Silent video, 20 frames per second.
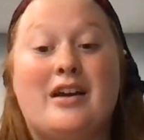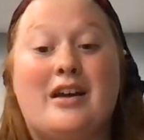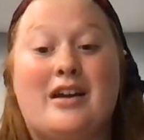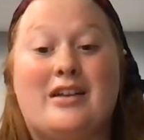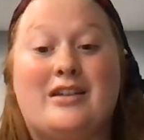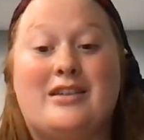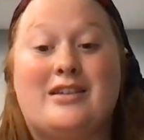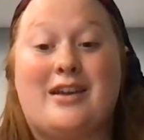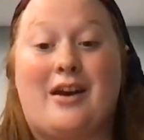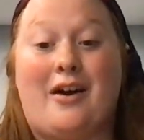
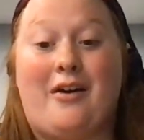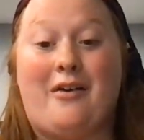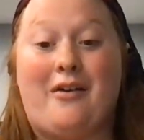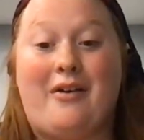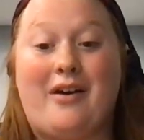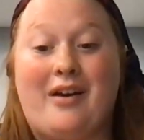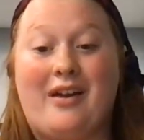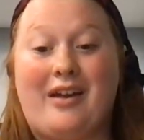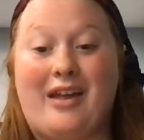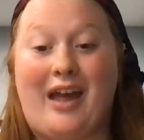and so
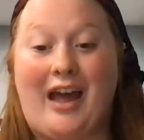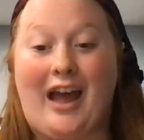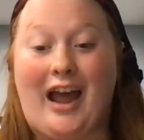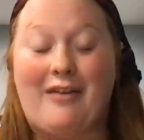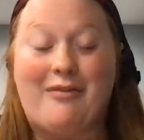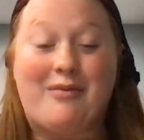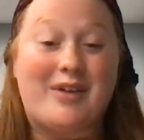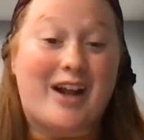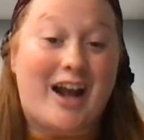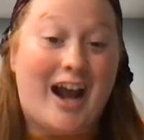
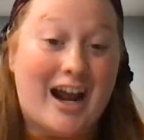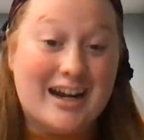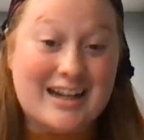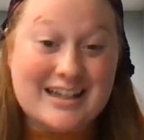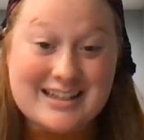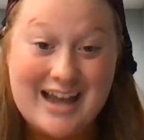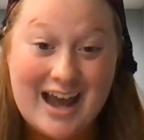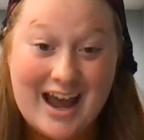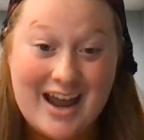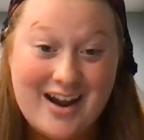I've been kind of
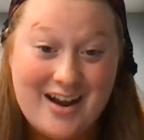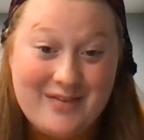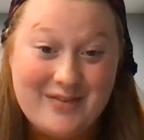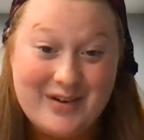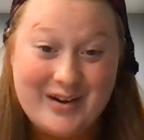sad not